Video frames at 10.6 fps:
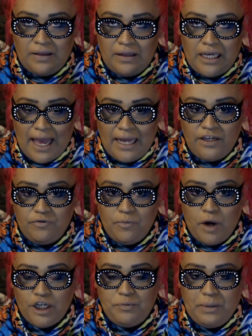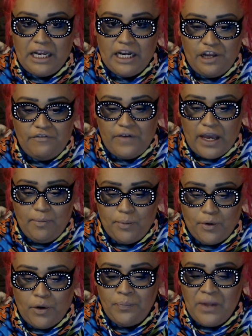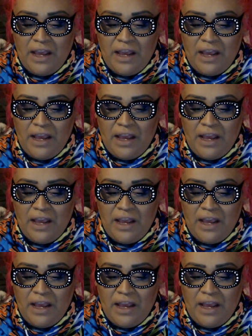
the end of March, beginning of April,